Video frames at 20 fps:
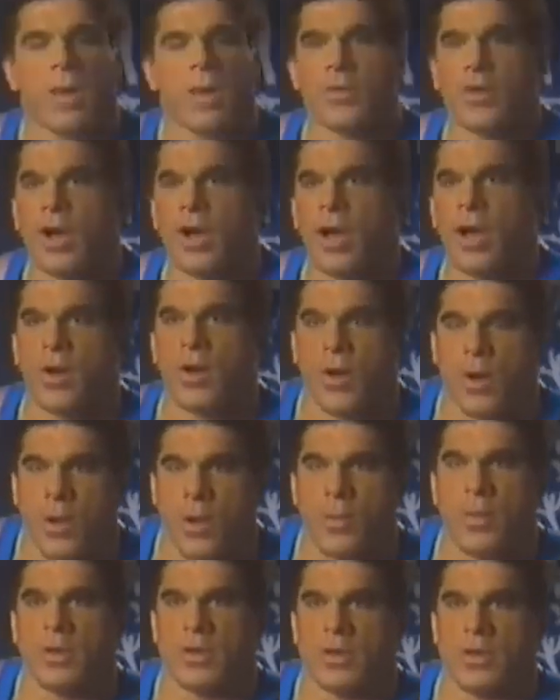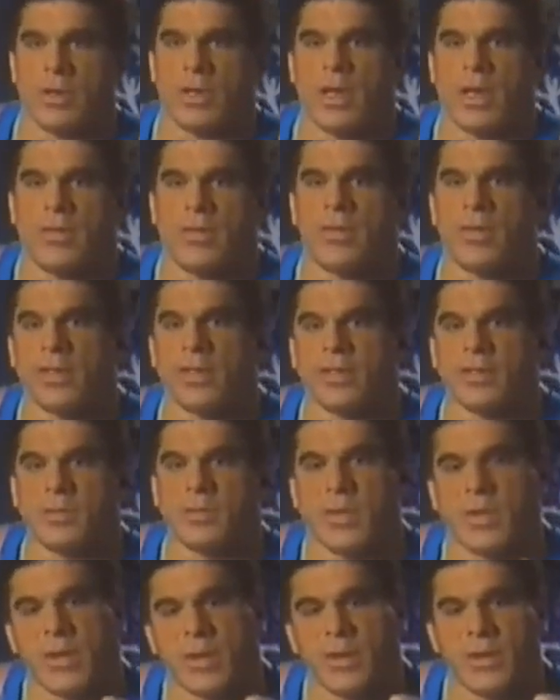I'm talking openly like this is
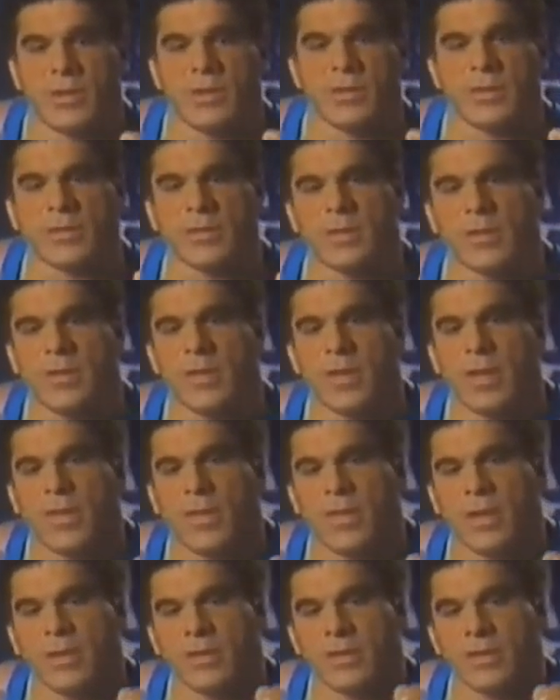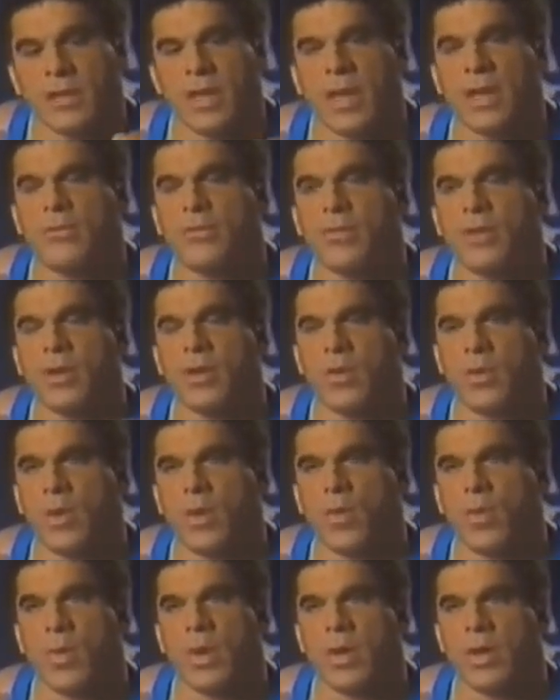because there's not really
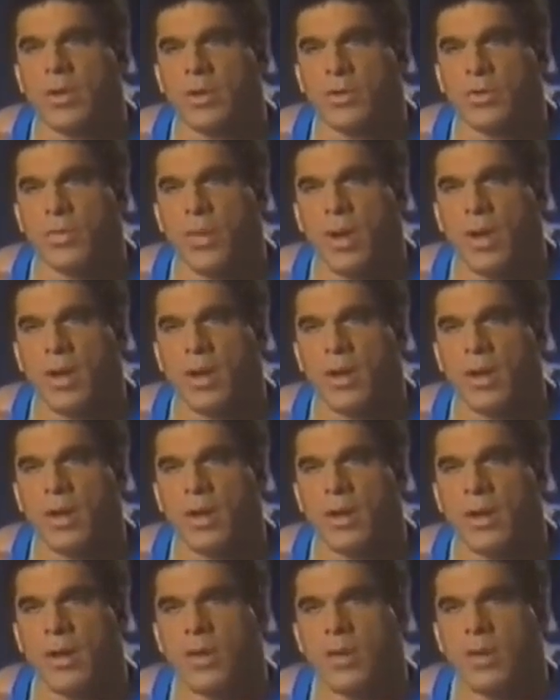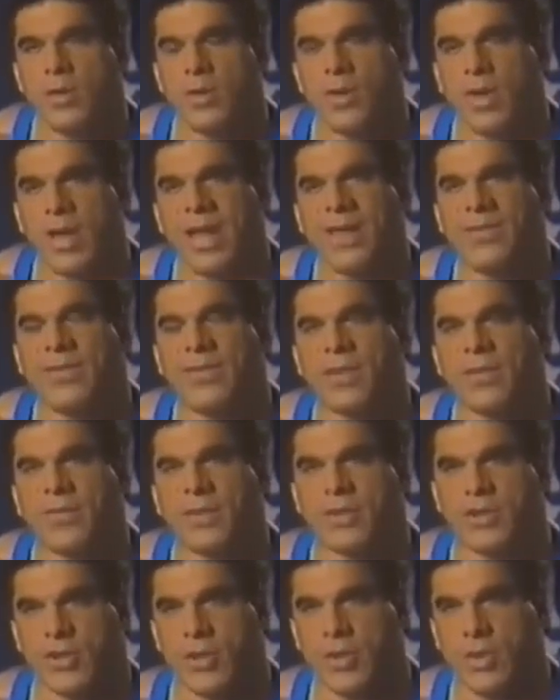one way to train. You have
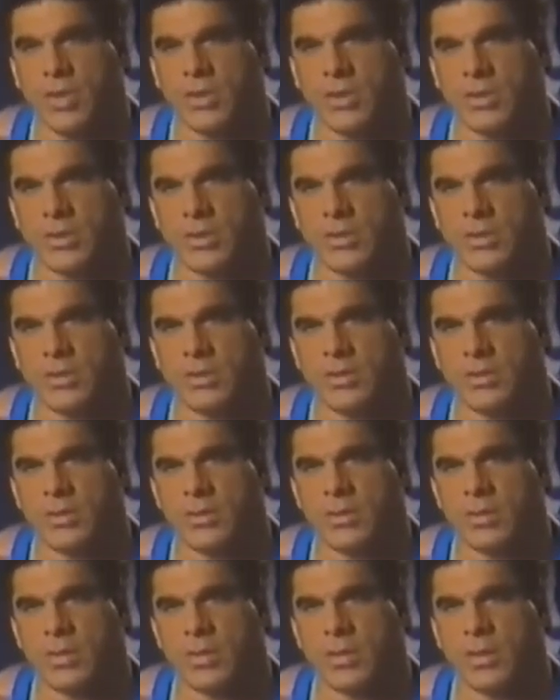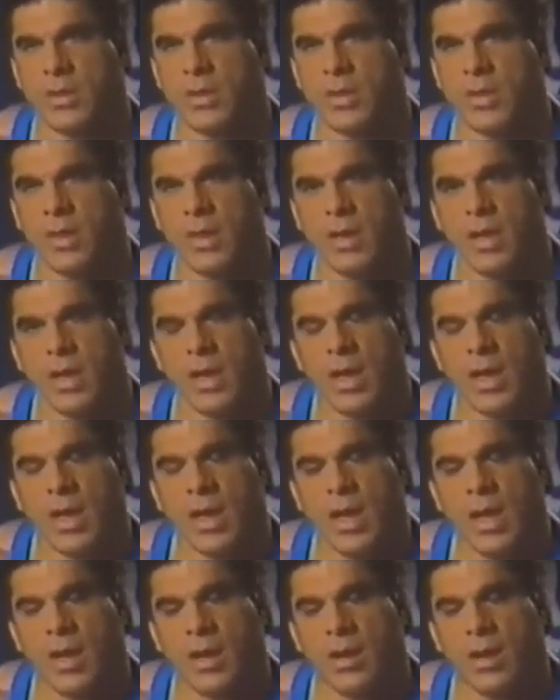different choices.
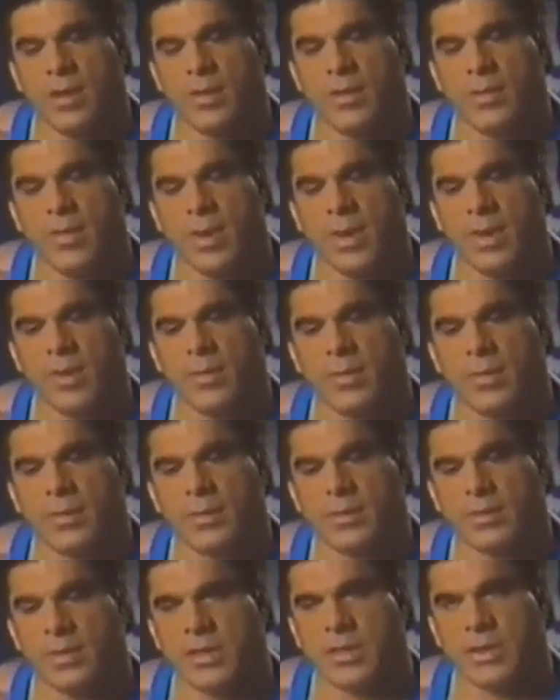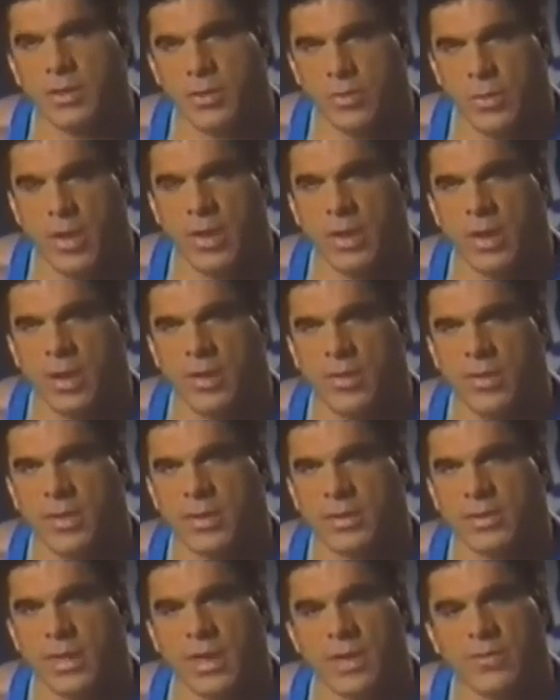And other bodybuilders need to train like
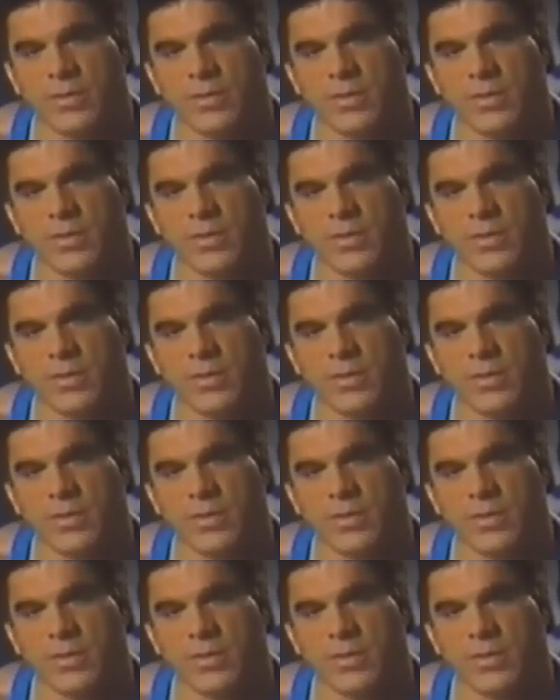this. Like for